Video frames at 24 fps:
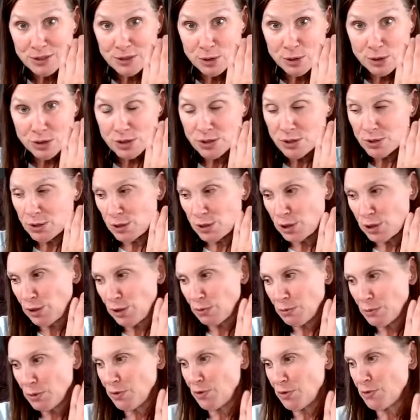Those are the
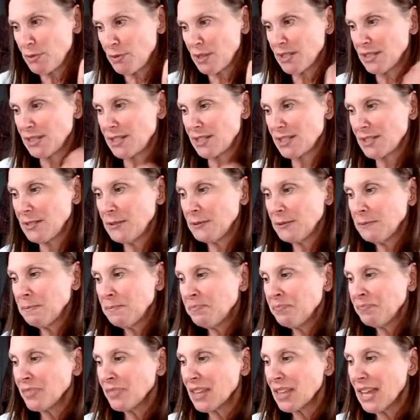two movements.
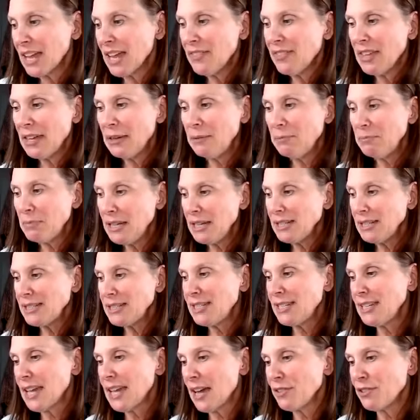And they meet
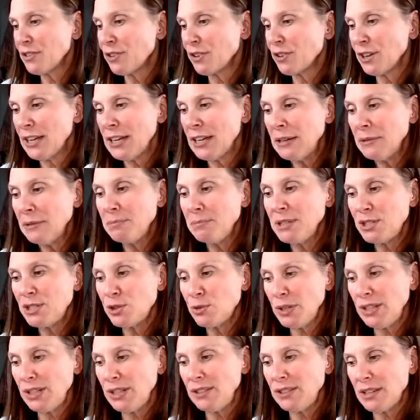together. In
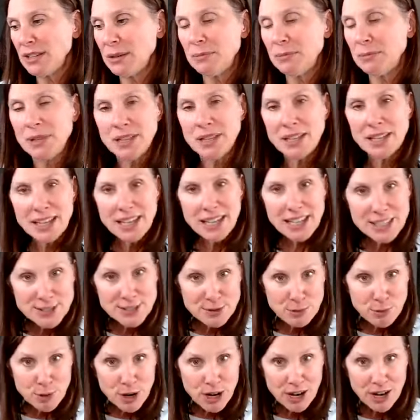between them
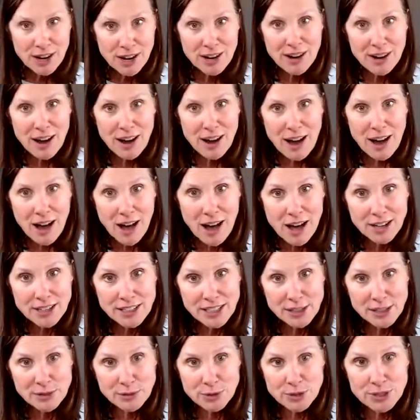is where
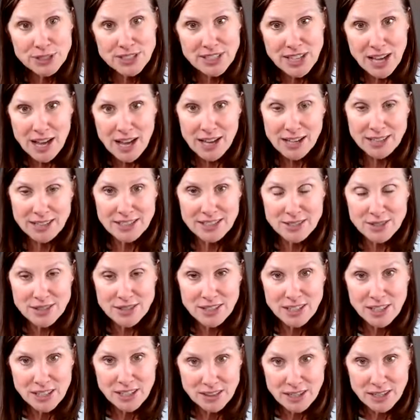Agni resides,
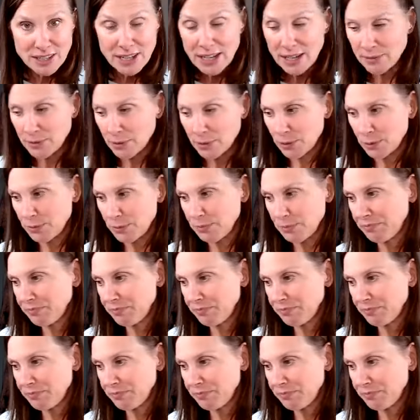in the navel.